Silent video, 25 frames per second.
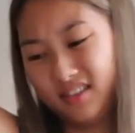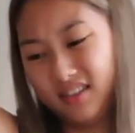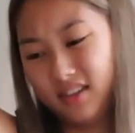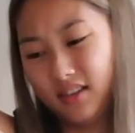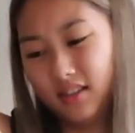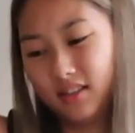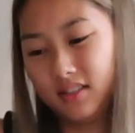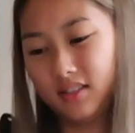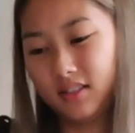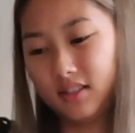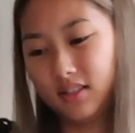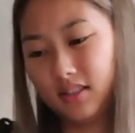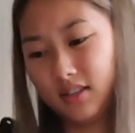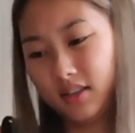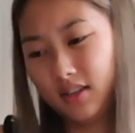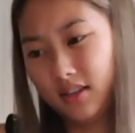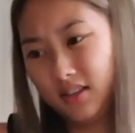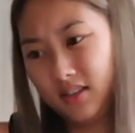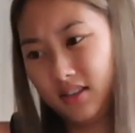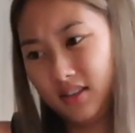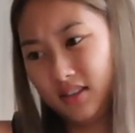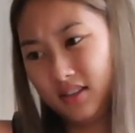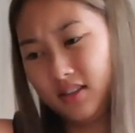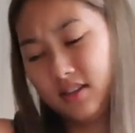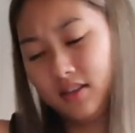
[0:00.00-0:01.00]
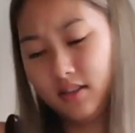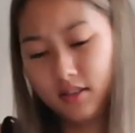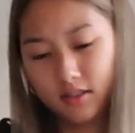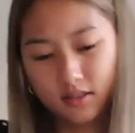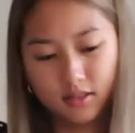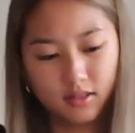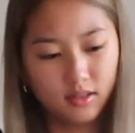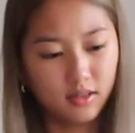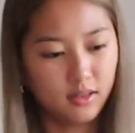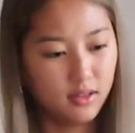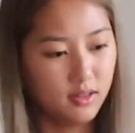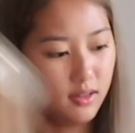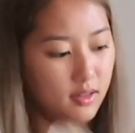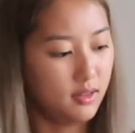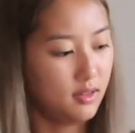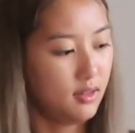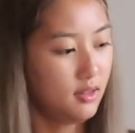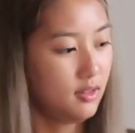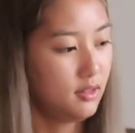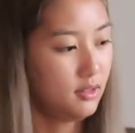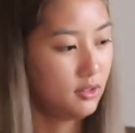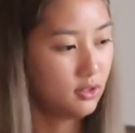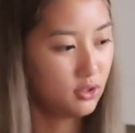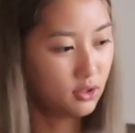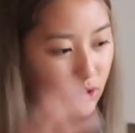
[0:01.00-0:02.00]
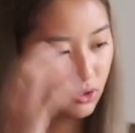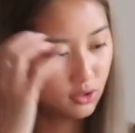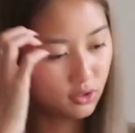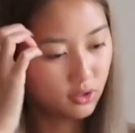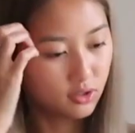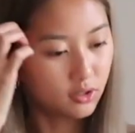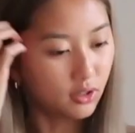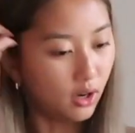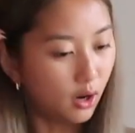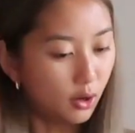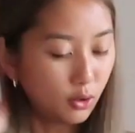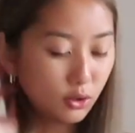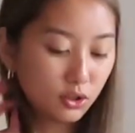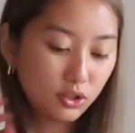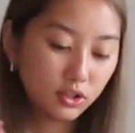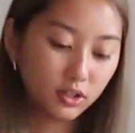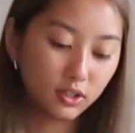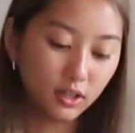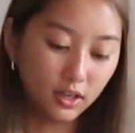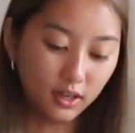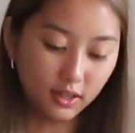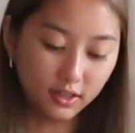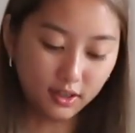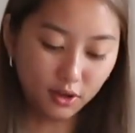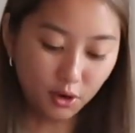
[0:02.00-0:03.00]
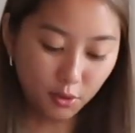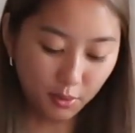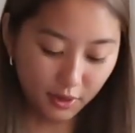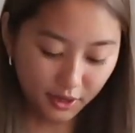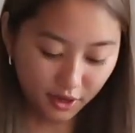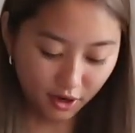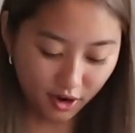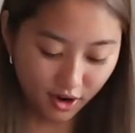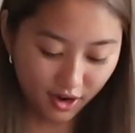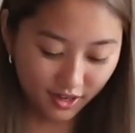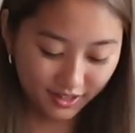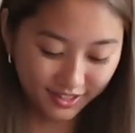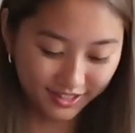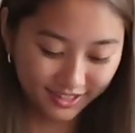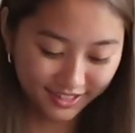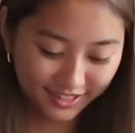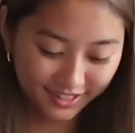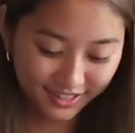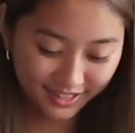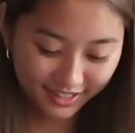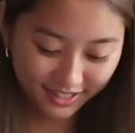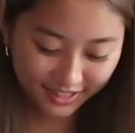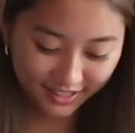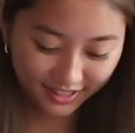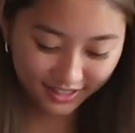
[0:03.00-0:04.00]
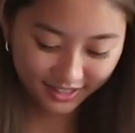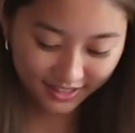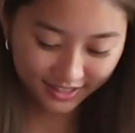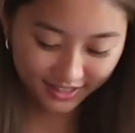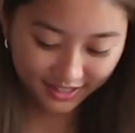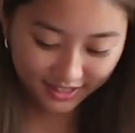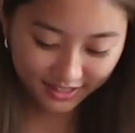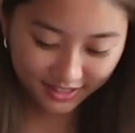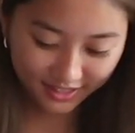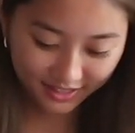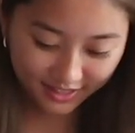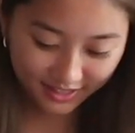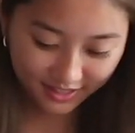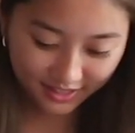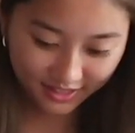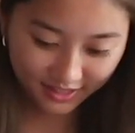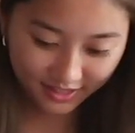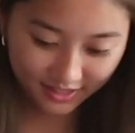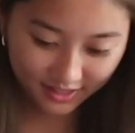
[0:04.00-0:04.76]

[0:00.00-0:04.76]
It's so stuck, oh my god.